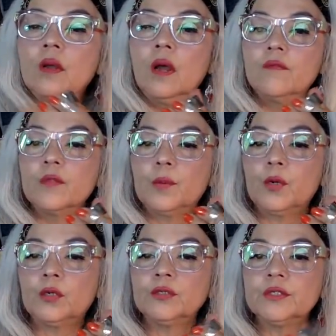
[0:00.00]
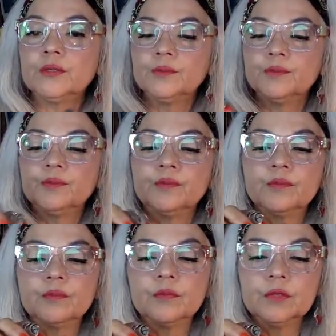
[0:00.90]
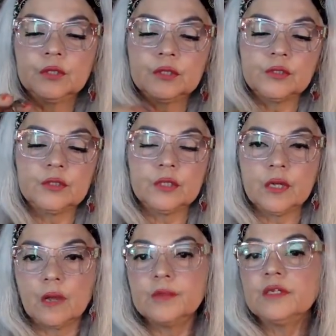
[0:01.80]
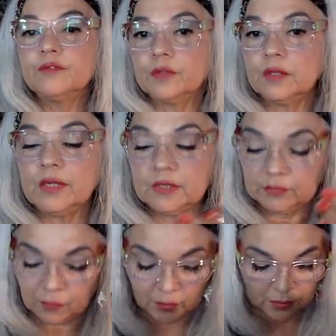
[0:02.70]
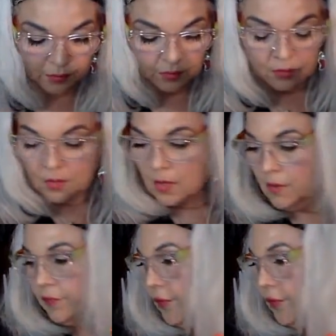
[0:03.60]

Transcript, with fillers: of the pearls because they're they come in different lengths for for